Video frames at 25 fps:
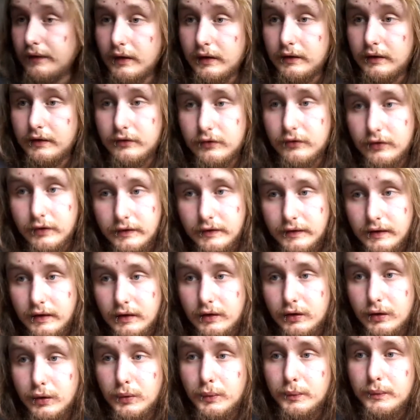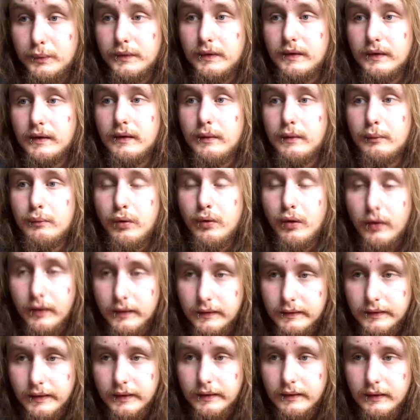Fingers crossed it comes by
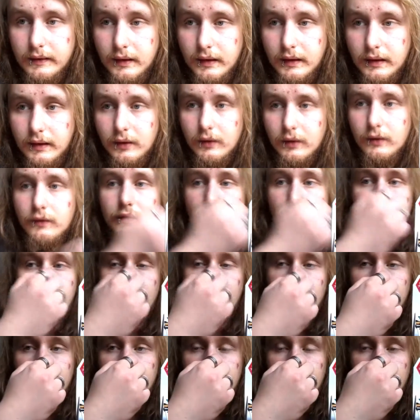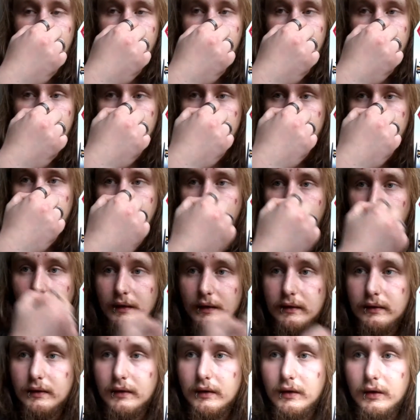Saturday. Hopefully I can do that
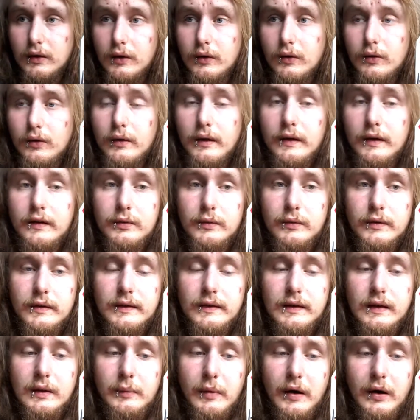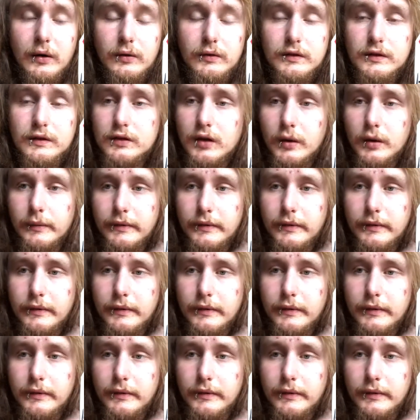instead. Unless you want to see the battle, just